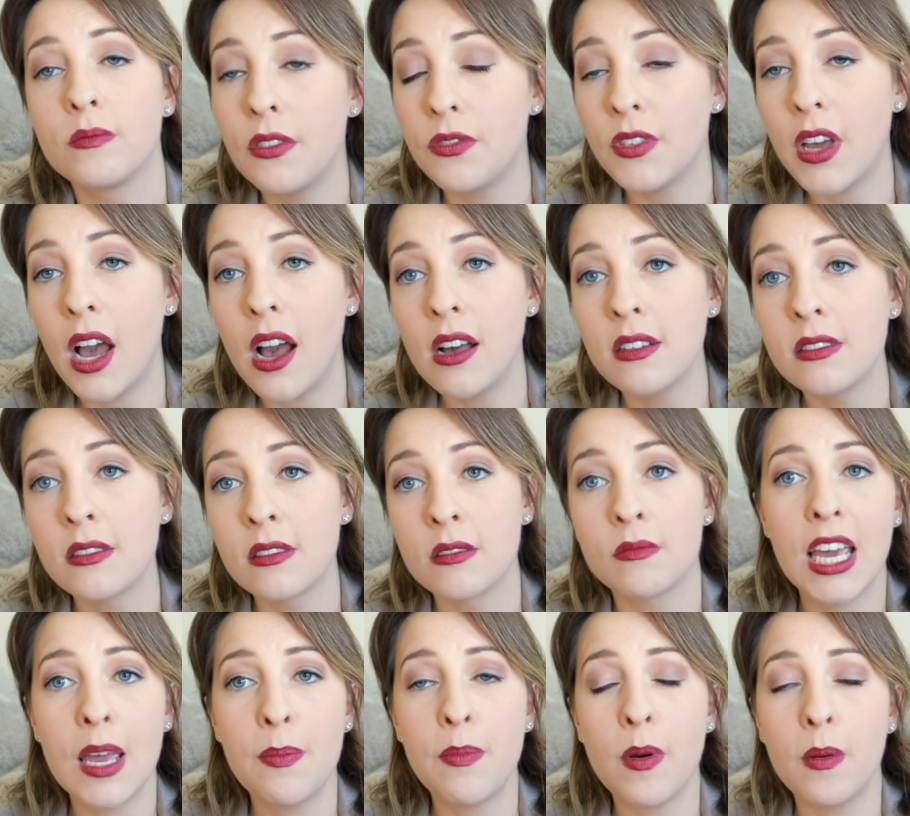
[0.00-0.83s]
If yes,
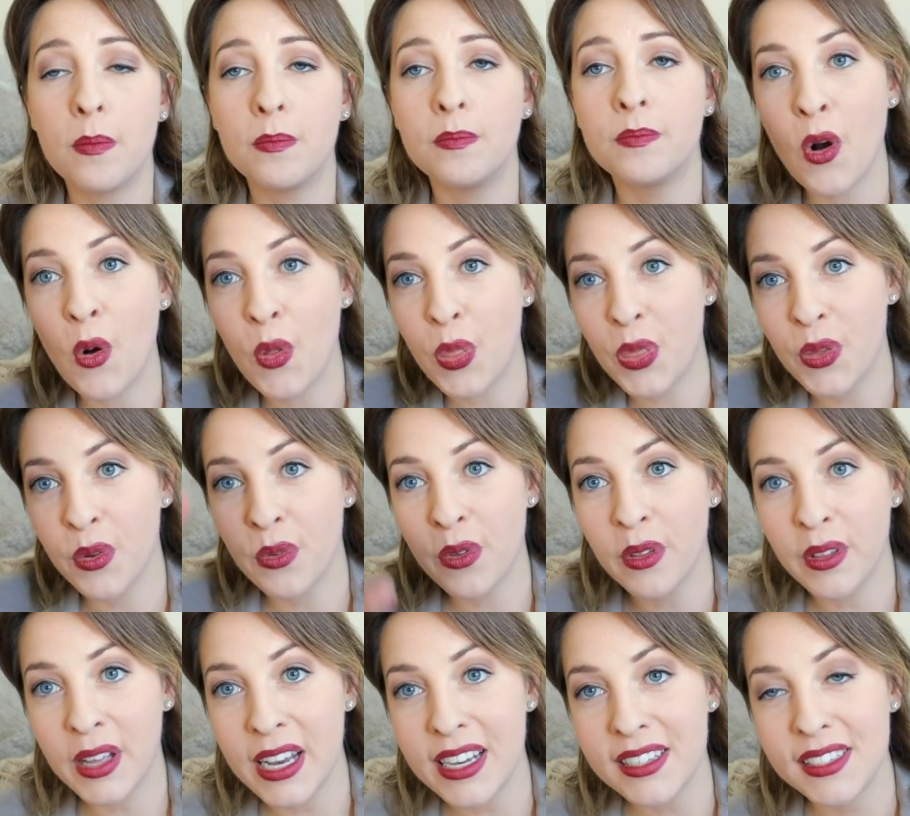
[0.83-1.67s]
keep them, go through
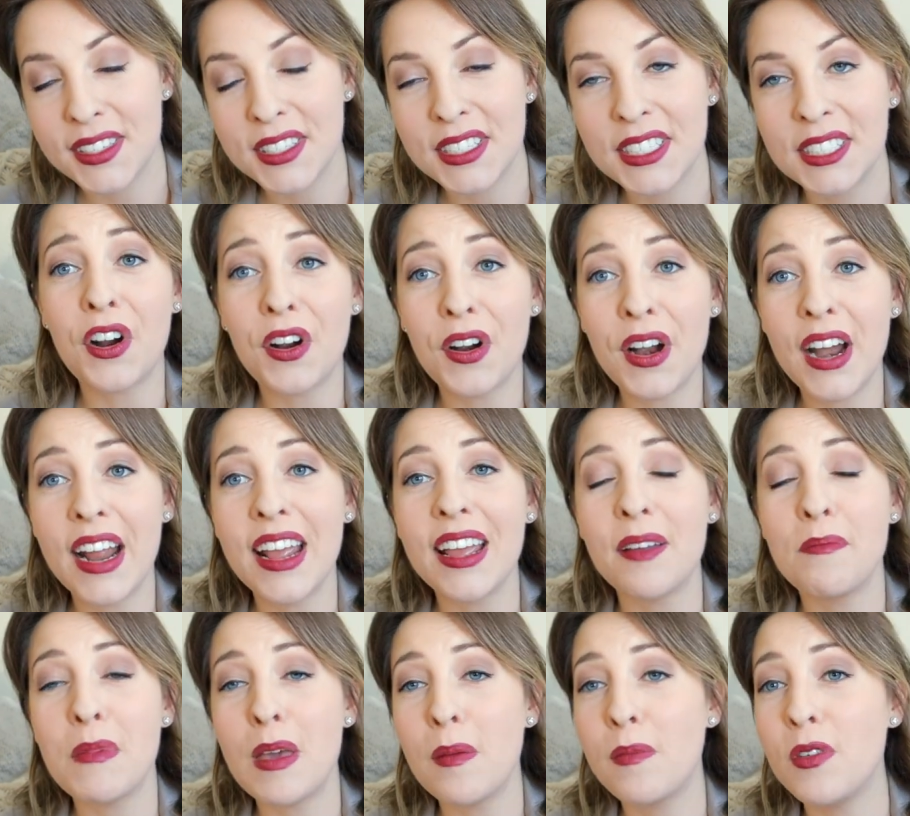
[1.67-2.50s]
the list. All
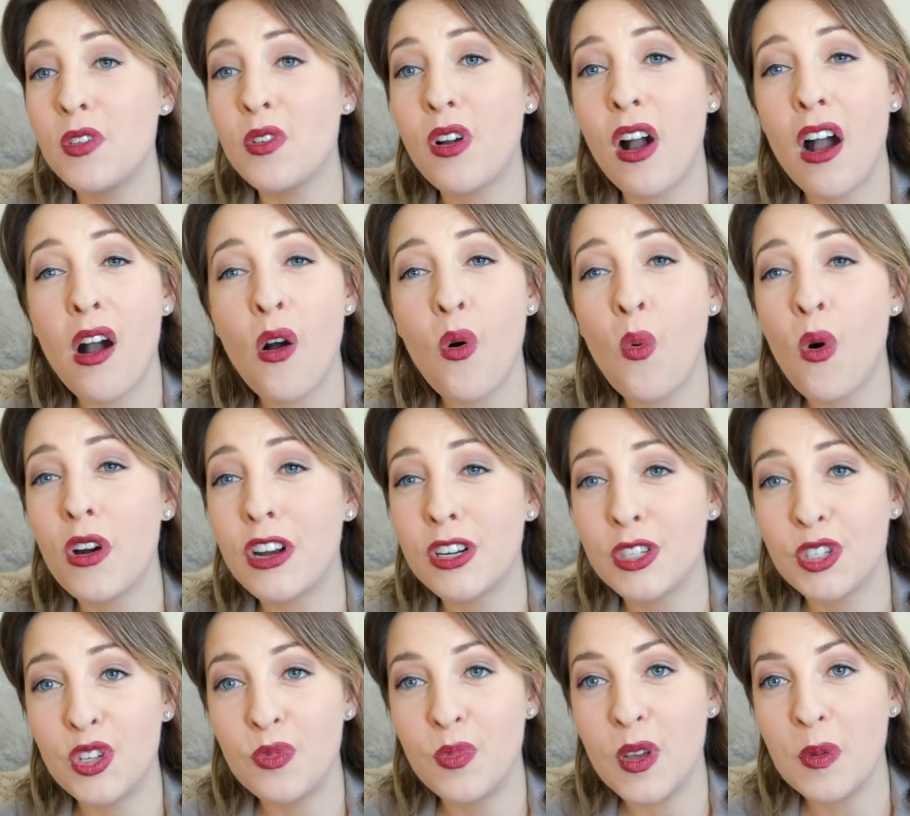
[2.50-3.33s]
right, maybe you cut one
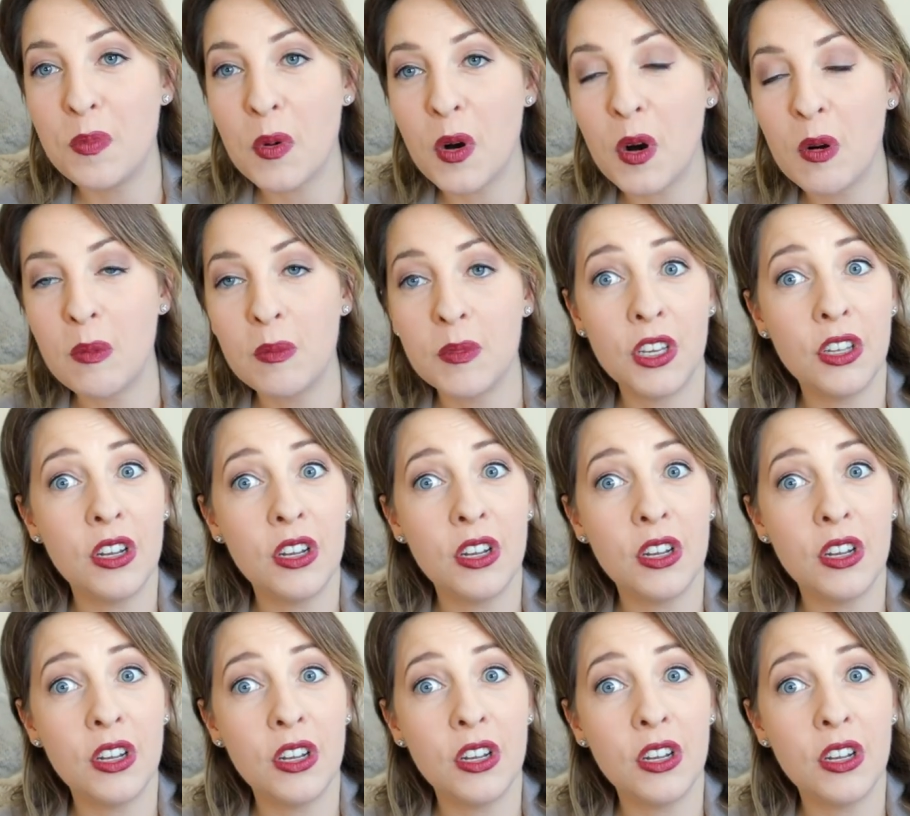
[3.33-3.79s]
or two people.